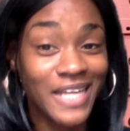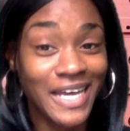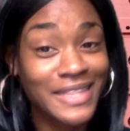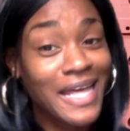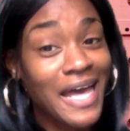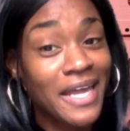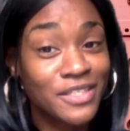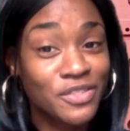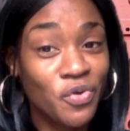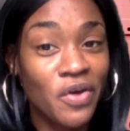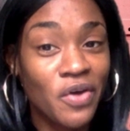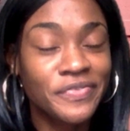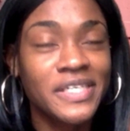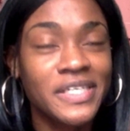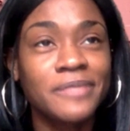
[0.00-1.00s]
that as
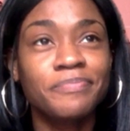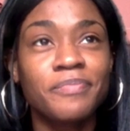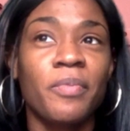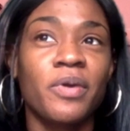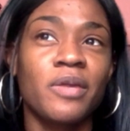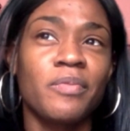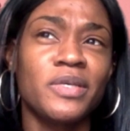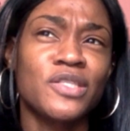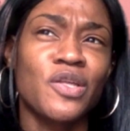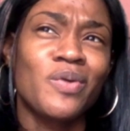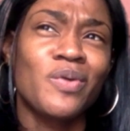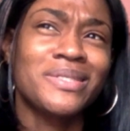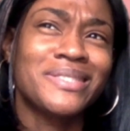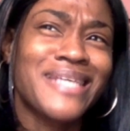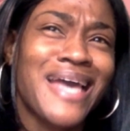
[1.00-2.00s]
often. I'm going to be
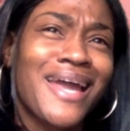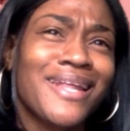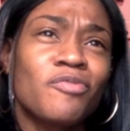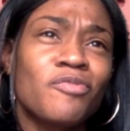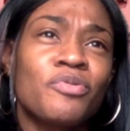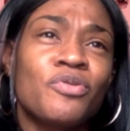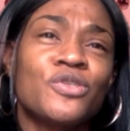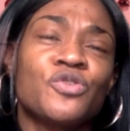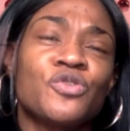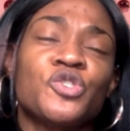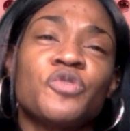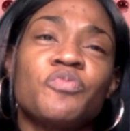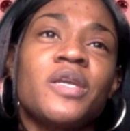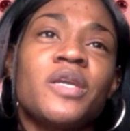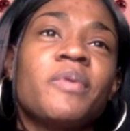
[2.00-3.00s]
slowing down a little bit on
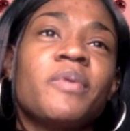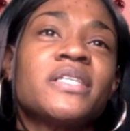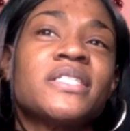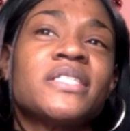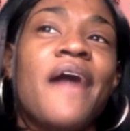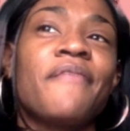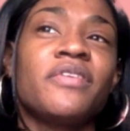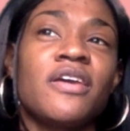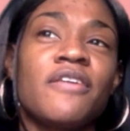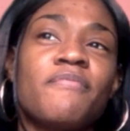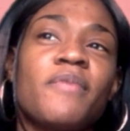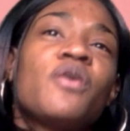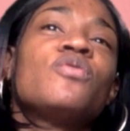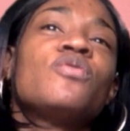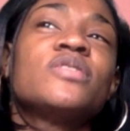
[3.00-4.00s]
social media, because I have to give
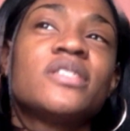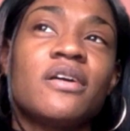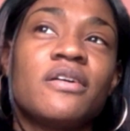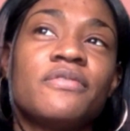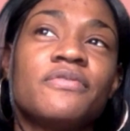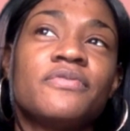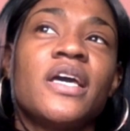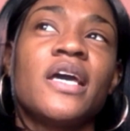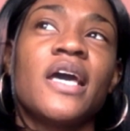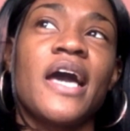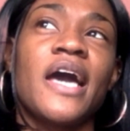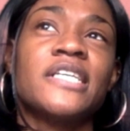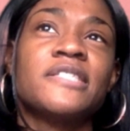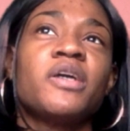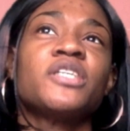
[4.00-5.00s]
my whole self
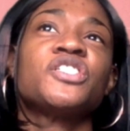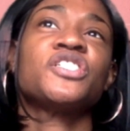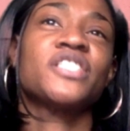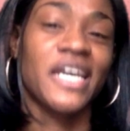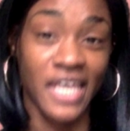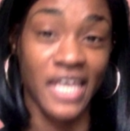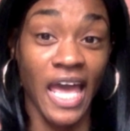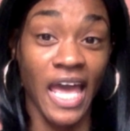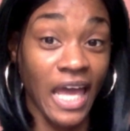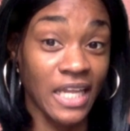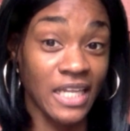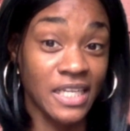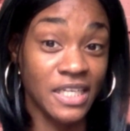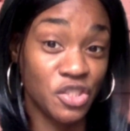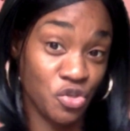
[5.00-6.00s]
as much as I
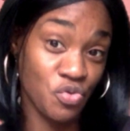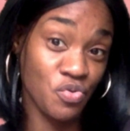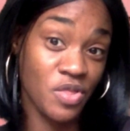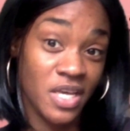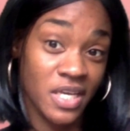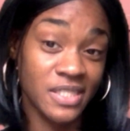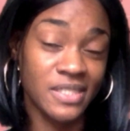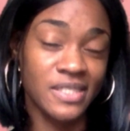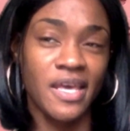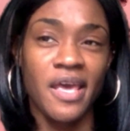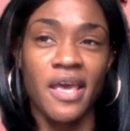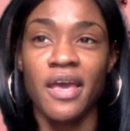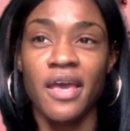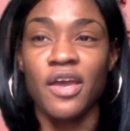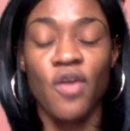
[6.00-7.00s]
can to this.
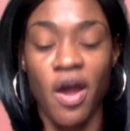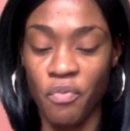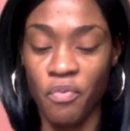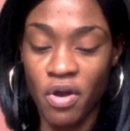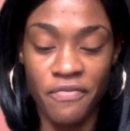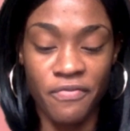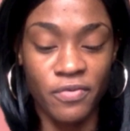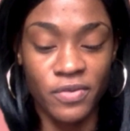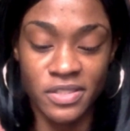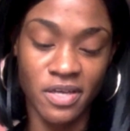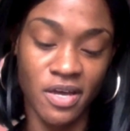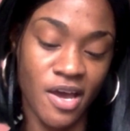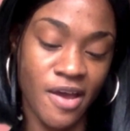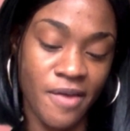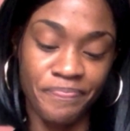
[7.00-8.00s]
I work full
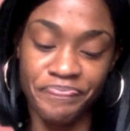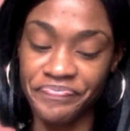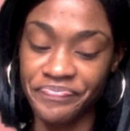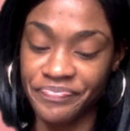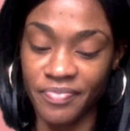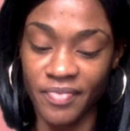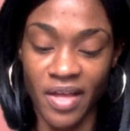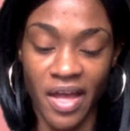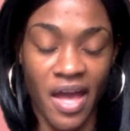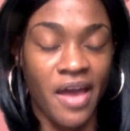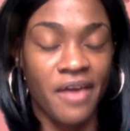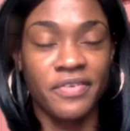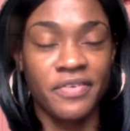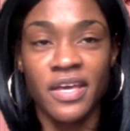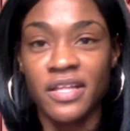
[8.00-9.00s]
time. I
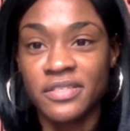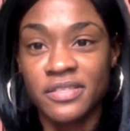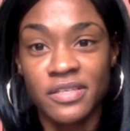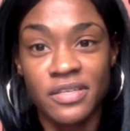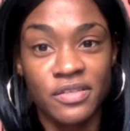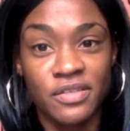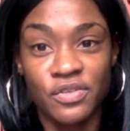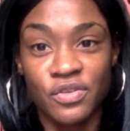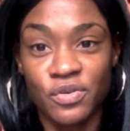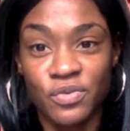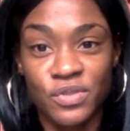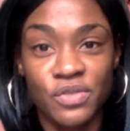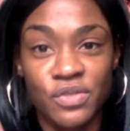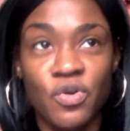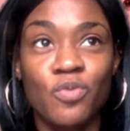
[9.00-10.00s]
have kids that are,
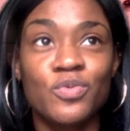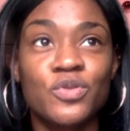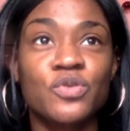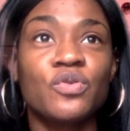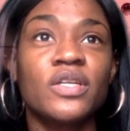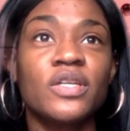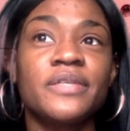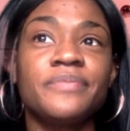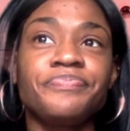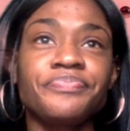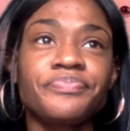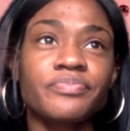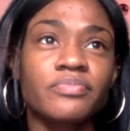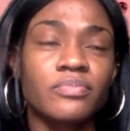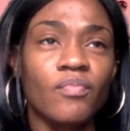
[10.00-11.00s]
still homeschooling,
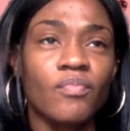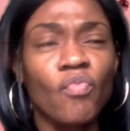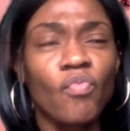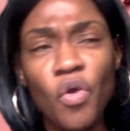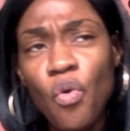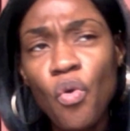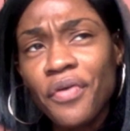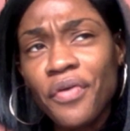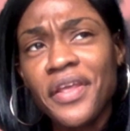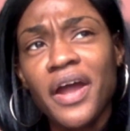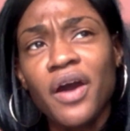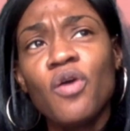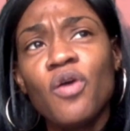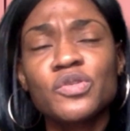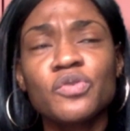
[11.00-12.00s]
or they're
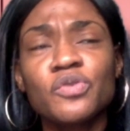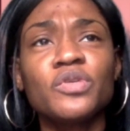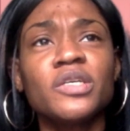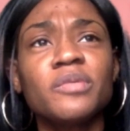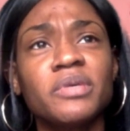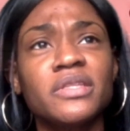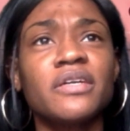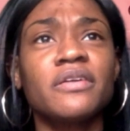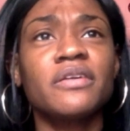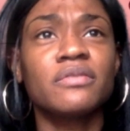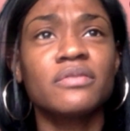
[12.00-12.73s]
not homeschooling, but they're